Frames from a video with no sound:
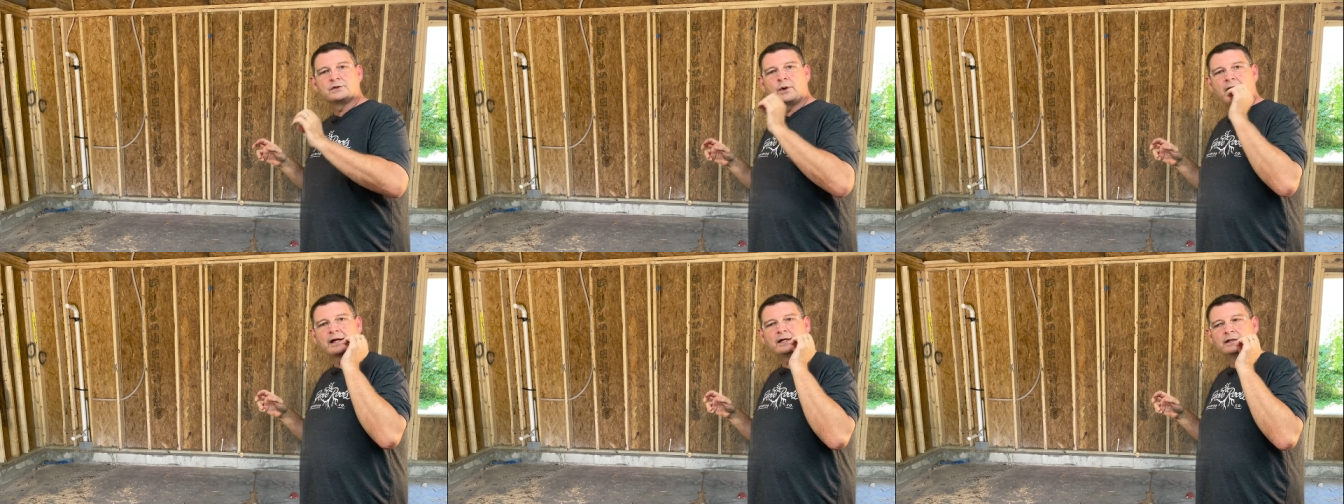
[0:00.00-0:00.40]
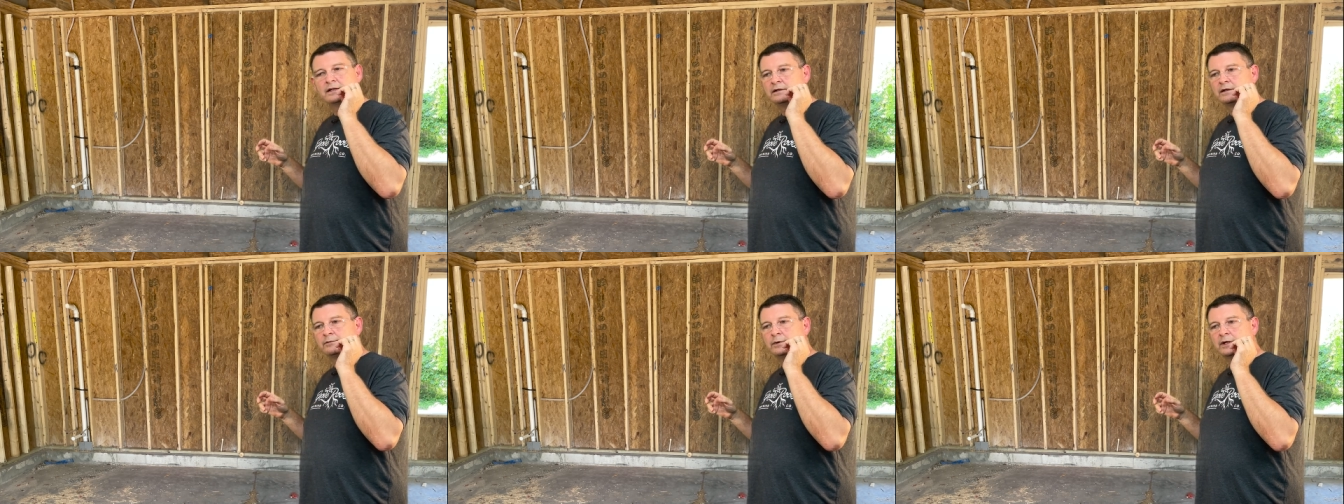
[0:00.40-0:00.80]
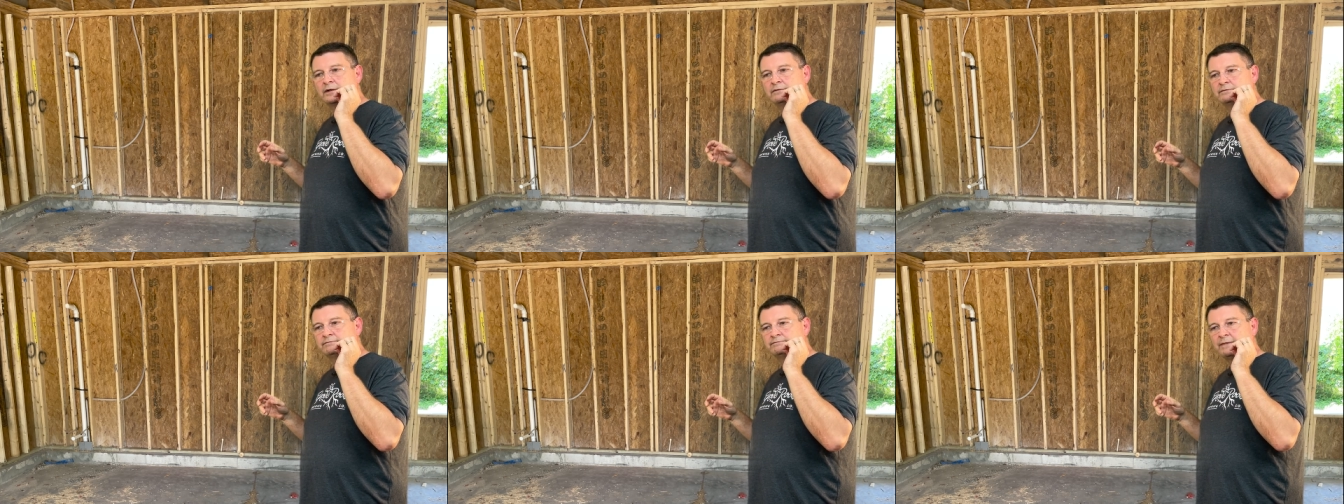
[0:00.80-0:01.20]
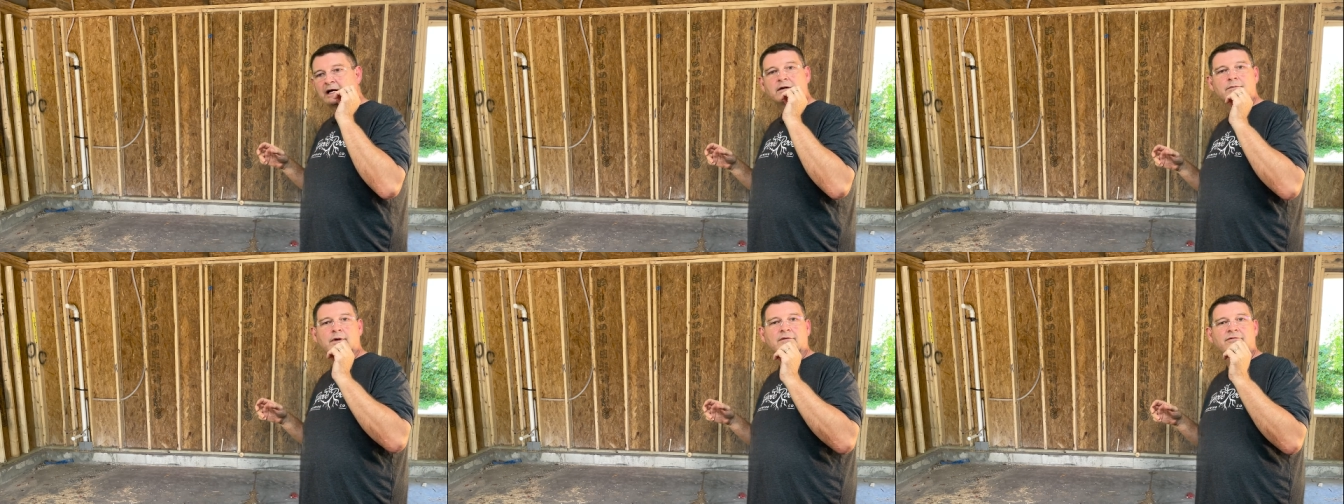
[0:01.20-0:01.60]
So I could literally run,
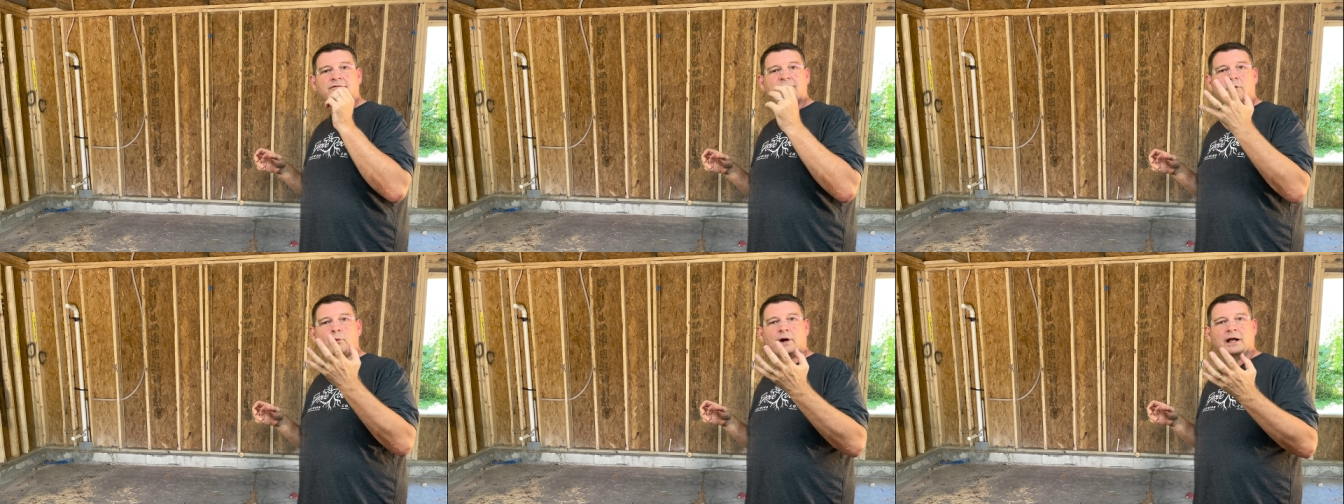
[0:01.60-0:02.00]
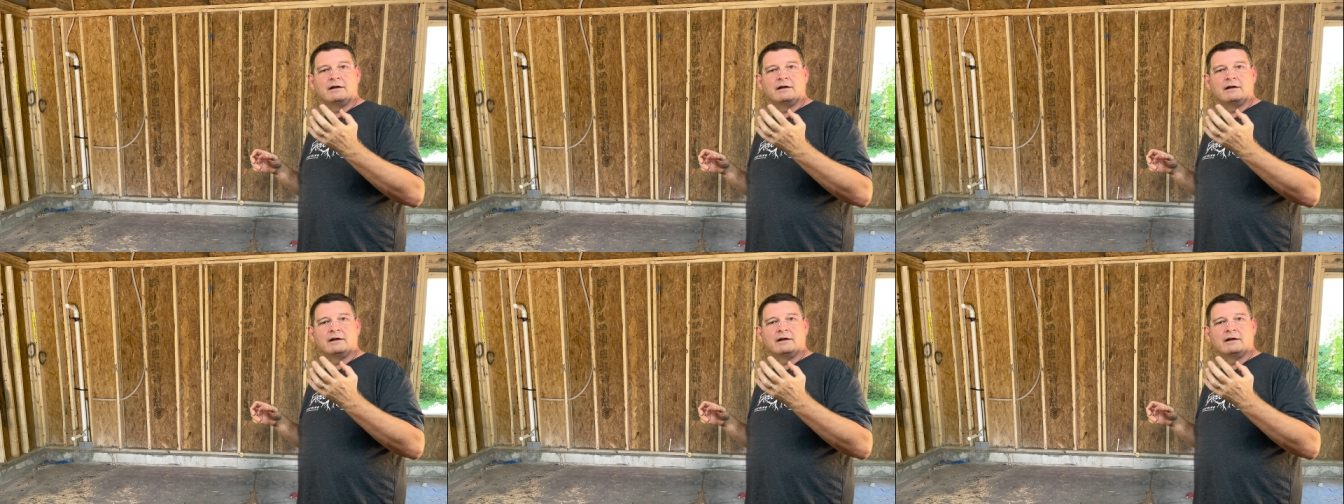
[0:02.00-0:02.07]
I could run four